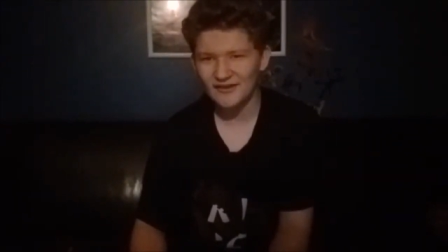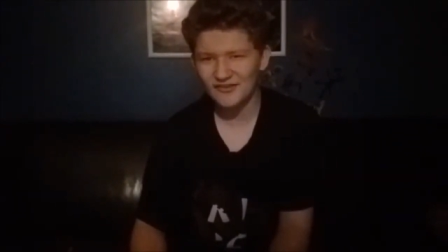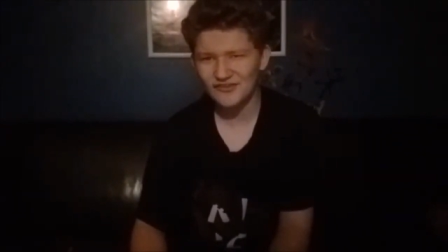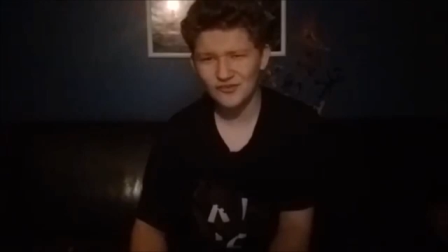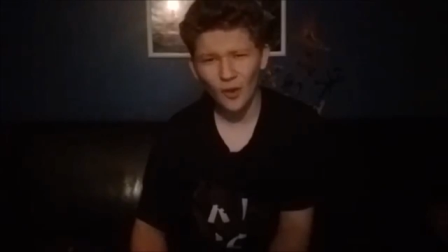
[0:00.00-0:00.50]

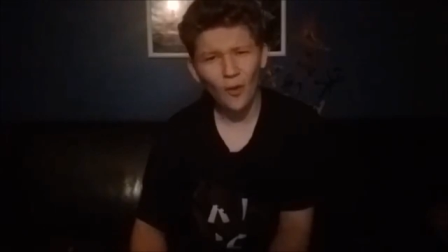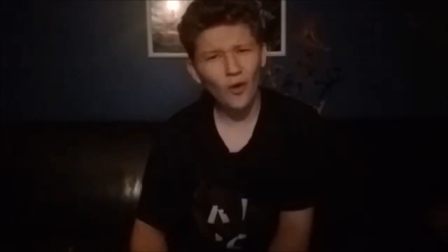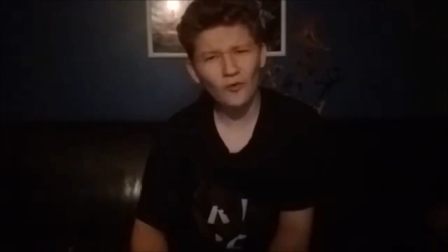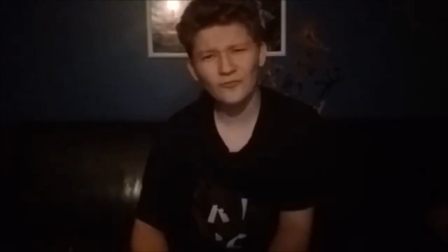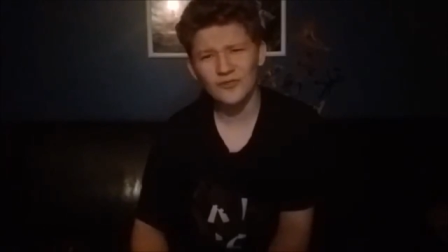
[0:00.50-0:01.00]
so
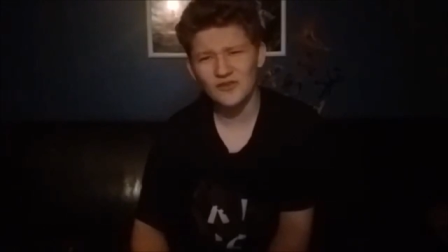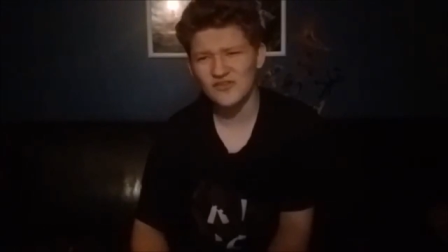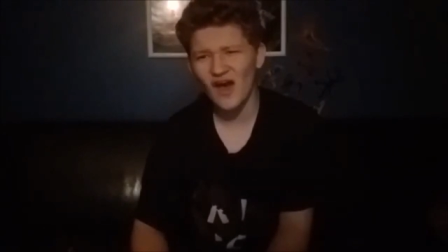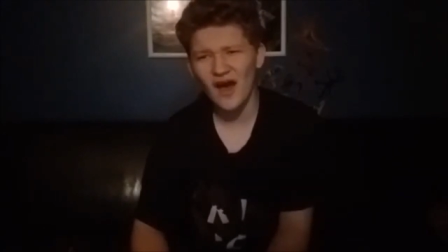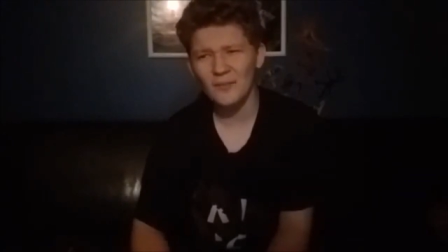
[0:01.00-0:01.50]
over the
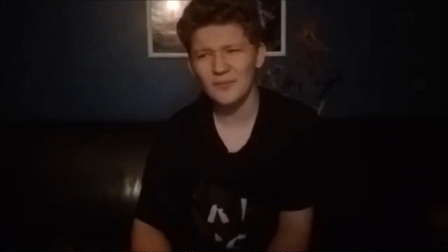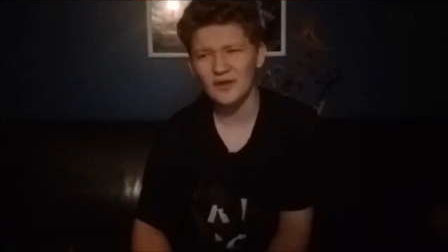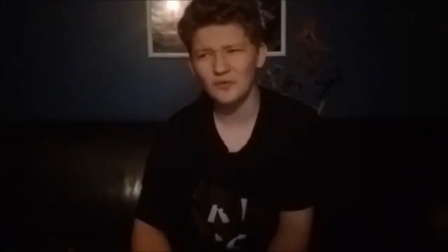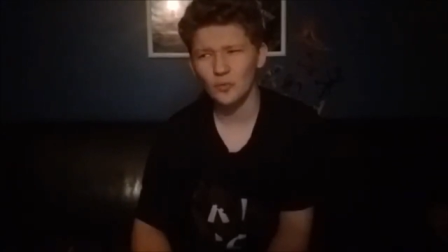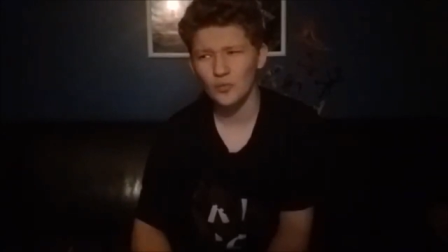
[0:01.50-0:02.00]
top
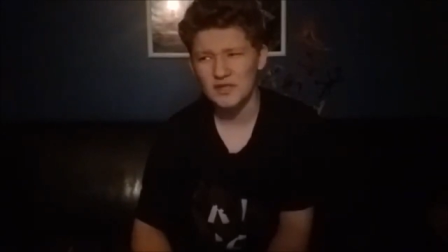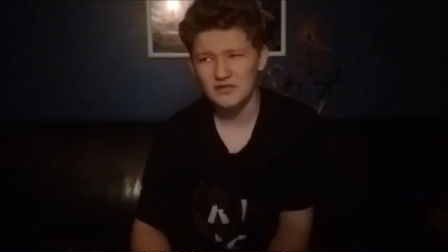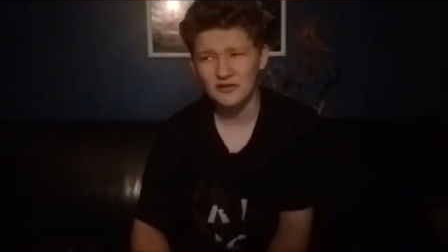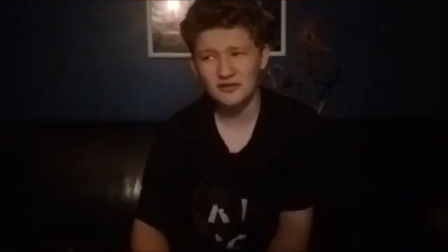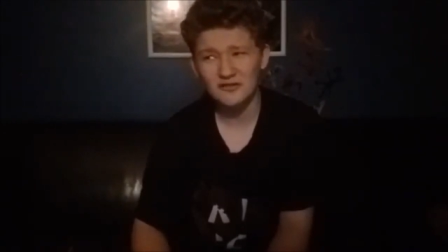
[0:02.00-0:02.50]
and
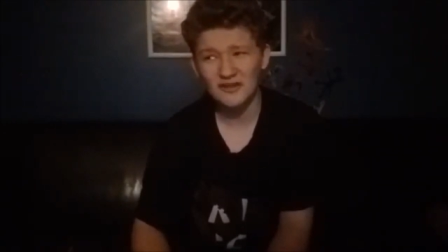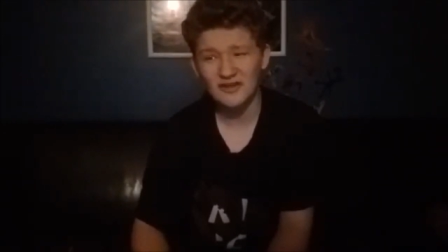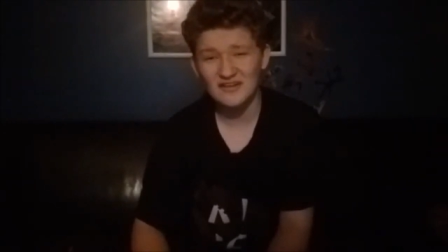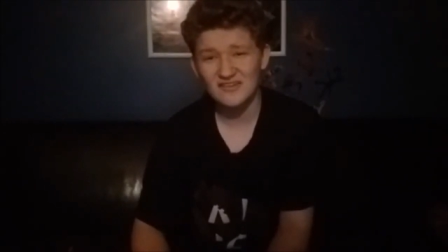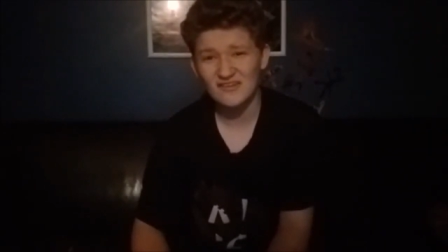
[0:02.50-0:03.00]
weird that
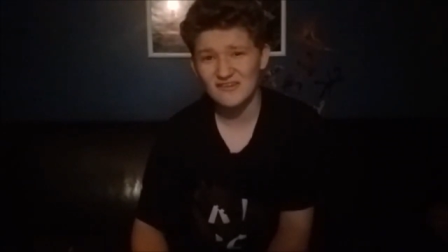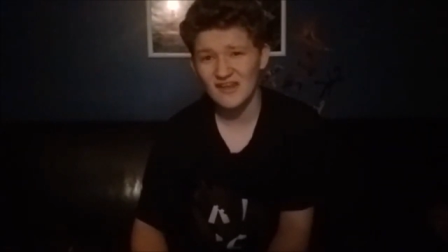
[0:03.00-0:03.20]
it's,